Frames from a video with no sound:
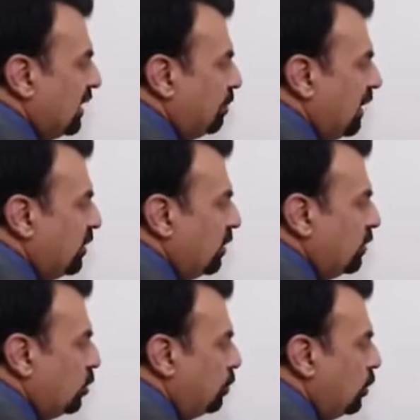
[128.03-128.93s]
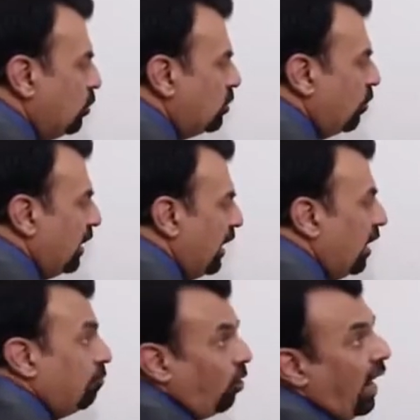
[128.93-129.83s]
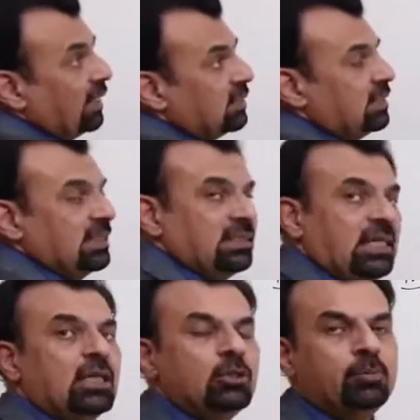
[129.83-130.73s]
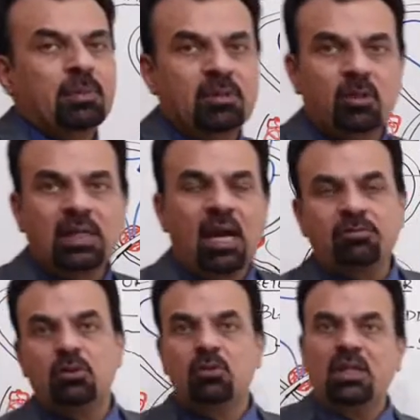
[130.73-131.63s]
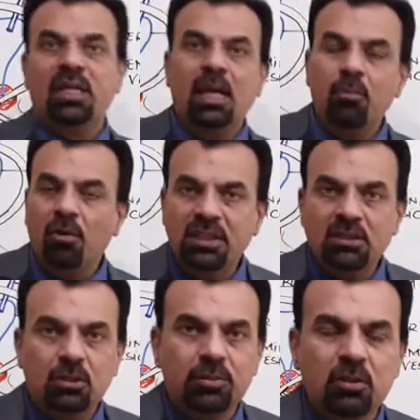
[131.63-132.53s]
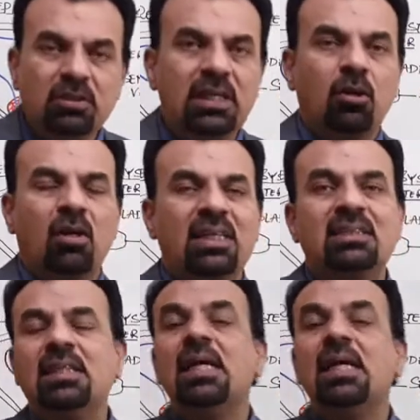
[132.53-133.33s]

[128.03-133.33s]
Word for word: special tubules over here. For IGCSE, you people don't have to know the name of these tubules. They're called as